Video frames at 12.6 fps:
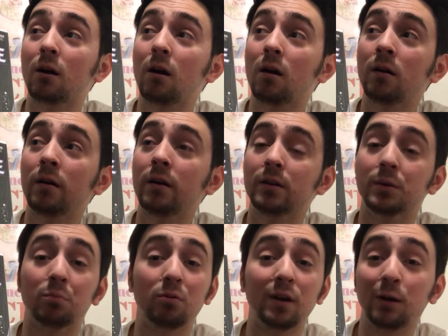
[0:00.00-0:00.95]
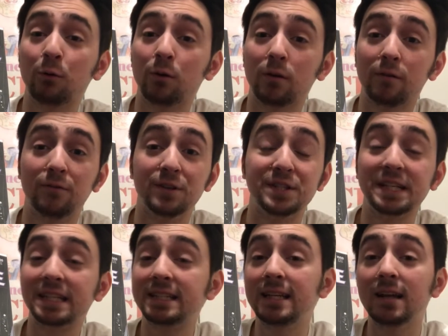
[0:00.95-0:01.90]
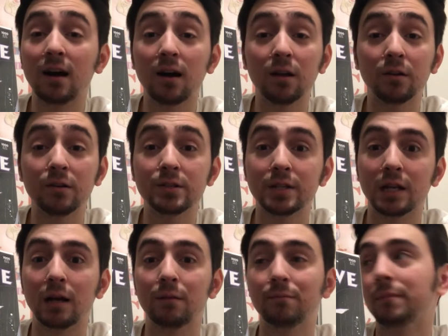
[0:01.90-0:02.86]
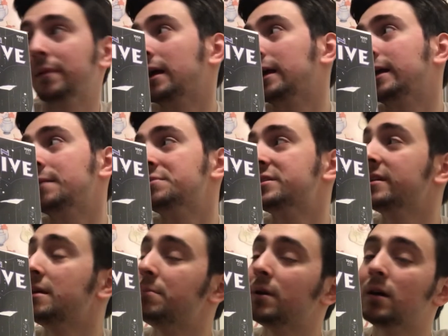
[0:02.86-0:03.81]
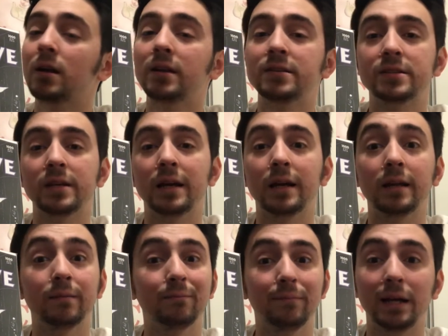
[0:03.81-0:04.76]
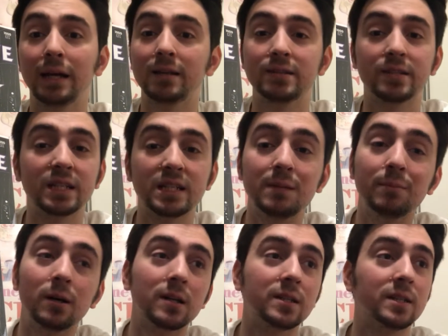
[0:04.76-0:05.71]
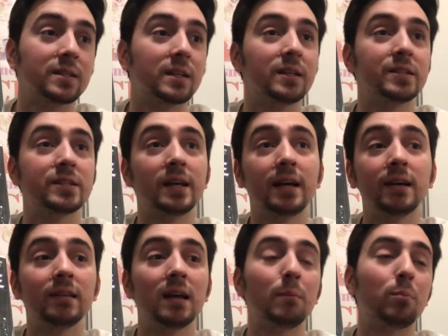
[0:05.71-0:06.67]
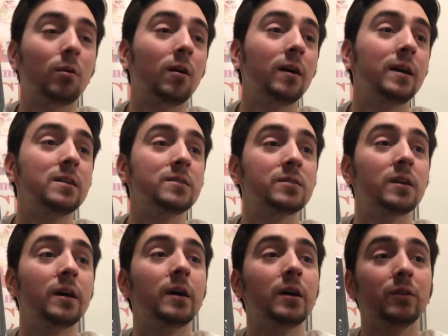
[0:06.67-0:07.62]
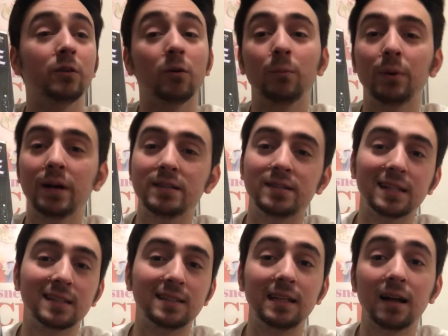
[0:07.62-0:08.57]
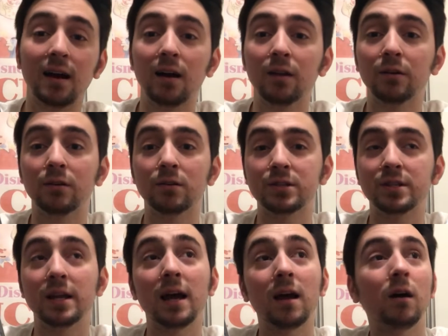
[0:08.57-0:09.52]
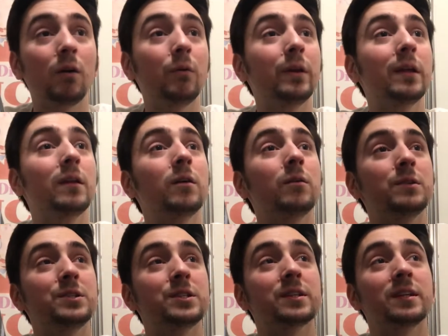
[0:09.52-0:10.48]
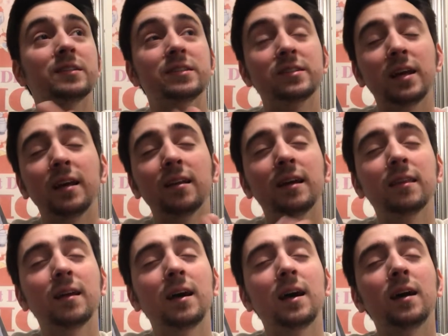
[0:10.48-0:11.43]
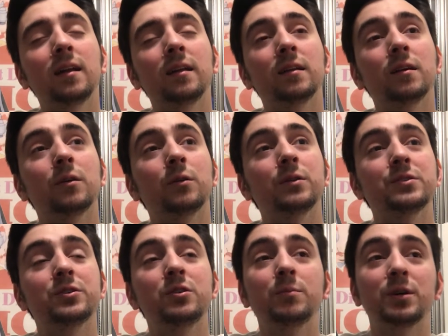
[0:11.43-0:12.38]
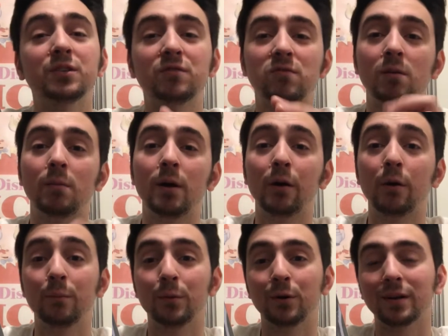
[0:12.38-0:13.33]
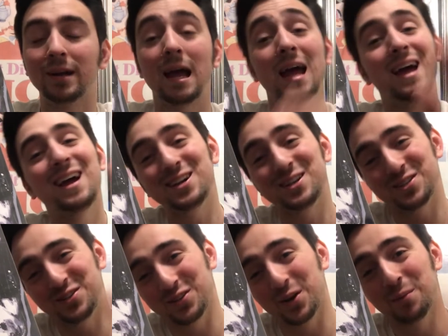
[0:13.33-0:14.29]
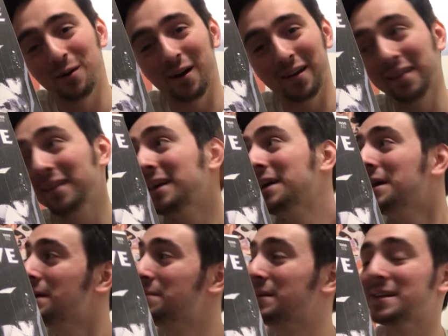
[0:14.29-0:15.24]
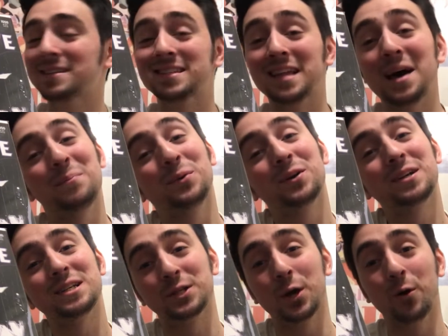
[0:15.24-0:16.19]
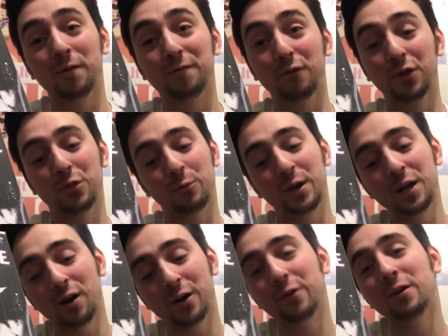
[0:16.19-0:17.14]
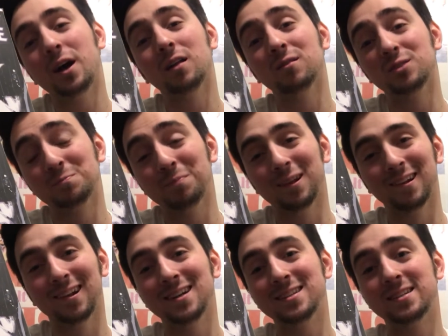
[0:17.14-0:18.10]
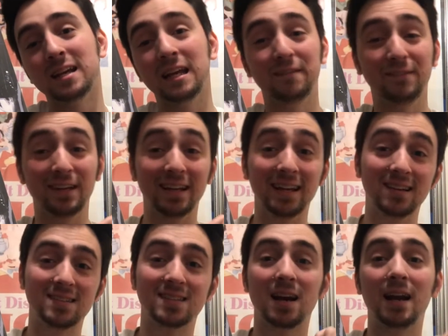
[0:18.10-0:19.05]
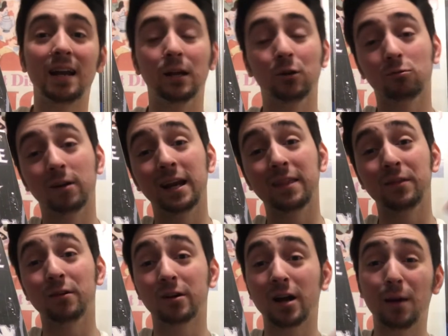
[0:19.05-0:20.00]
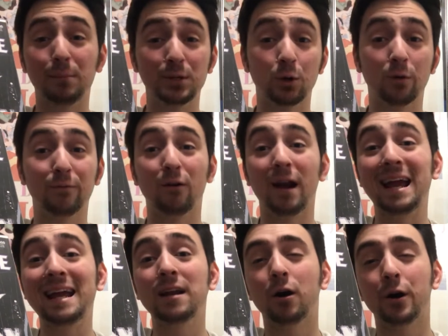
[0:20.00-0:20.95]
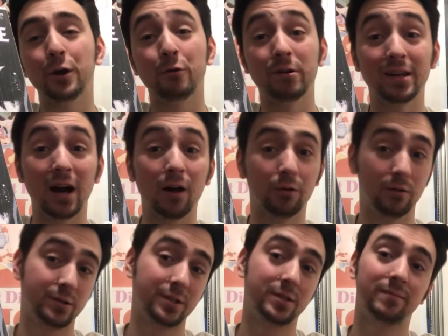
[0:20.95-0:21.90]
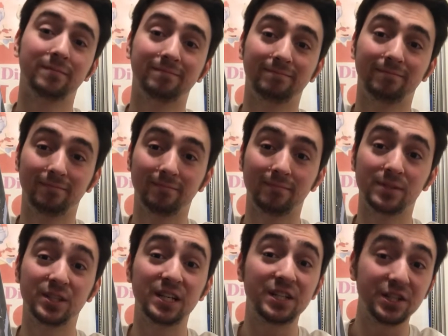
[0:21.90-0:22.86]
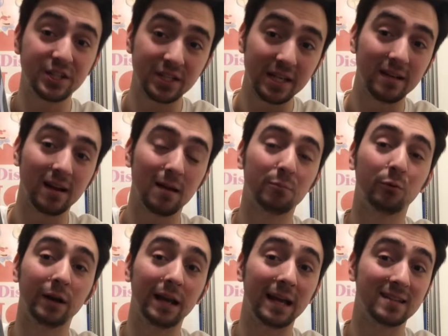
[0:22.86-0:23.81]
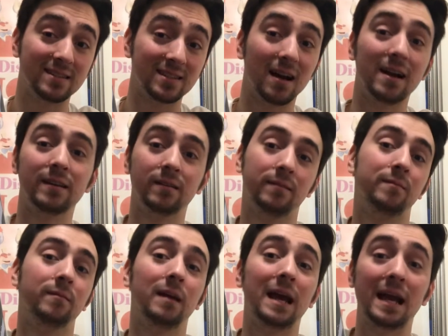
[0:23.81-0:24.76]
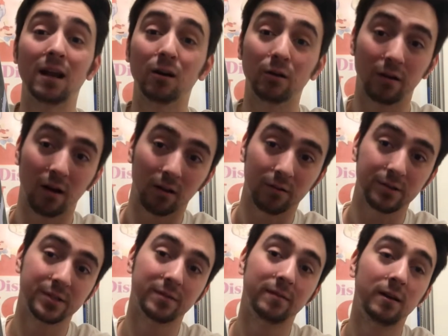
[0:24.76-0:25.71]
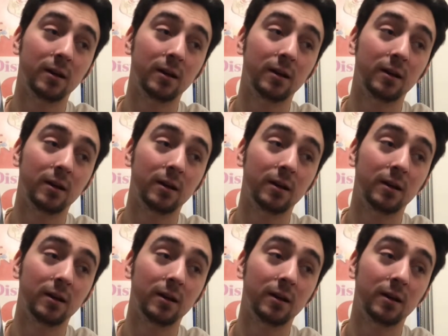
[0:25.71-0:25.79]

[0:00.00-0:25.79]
cart to pre-order for $60, and I kept sleeping on it, saying, man, it's $60, it's going to stay at that price. Don't pay $60 now, you know, it's just going to stay like that. You know, it's too much for a modern book. Should have bought it, because that book is going for $300 plus, and if you get it signed and graded, there are copies going for $800. CGC 9.8 signed. $800.